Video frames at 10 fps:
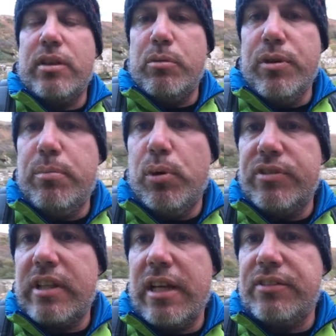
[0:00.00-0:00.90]
and we're in
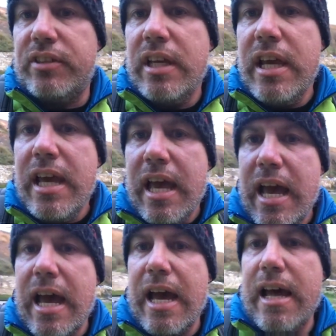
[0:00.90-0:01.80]
Porthclais,
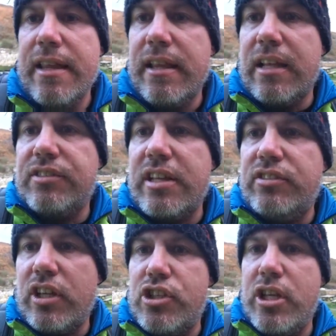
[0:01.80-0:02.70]
the last aid
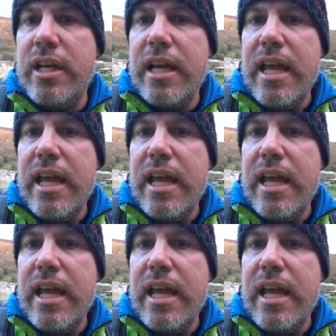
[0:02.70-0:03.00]
station,